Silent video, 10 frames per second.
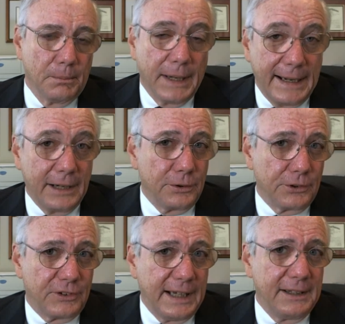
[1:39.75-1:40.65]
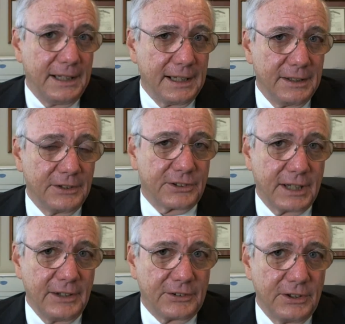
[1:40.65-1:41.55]
My understanding in this
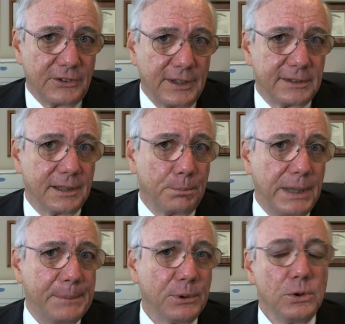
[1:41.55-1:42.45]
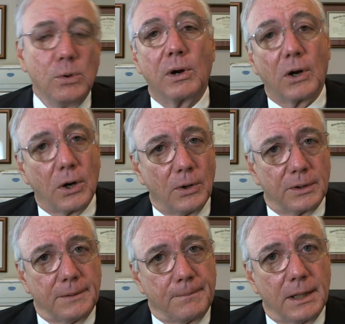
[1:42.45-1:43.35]
case is that the people who were
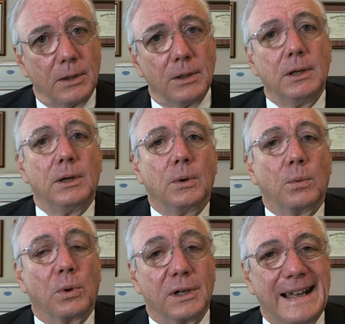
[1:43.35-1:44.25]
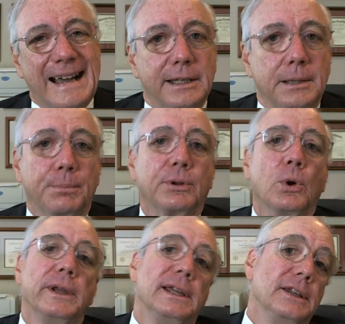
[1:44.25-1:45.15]
hurt were not
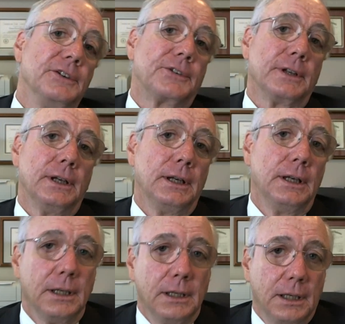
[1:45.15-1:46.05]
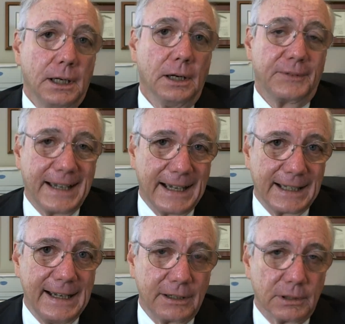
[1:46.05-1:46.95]
employees of
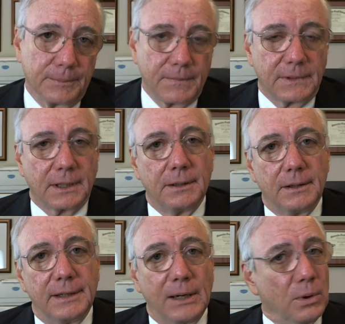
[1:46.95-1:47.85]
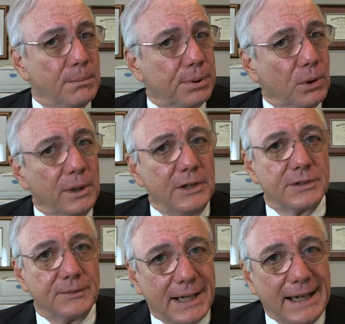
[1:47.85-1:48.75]
ConAgra. They were
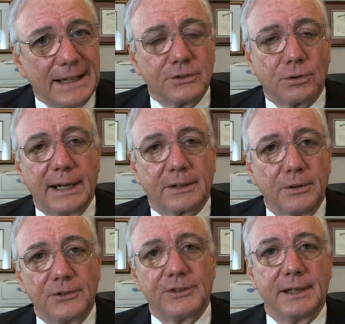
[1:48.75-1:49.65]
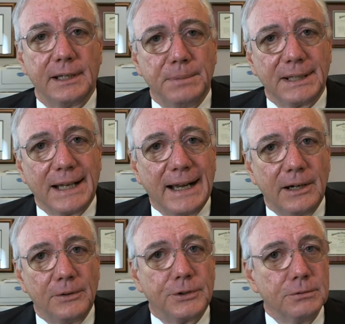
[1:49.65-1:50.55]
employees of contractors that had been
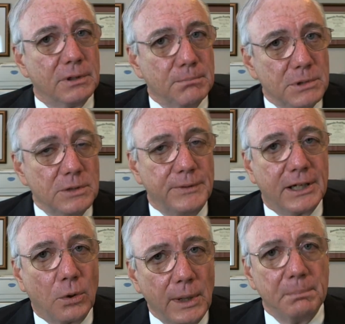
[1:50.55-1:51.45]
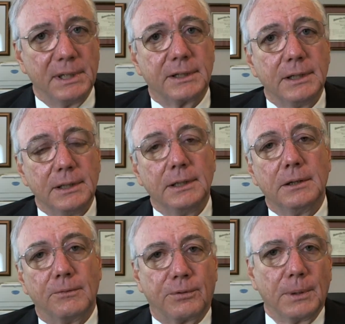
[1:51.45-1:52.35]
hired to remove equipment
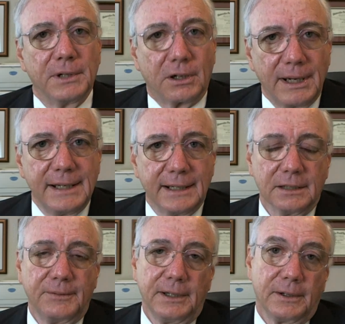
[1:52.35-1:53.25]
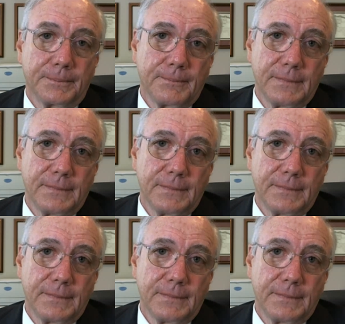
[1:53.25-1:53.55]
from the grain elevator.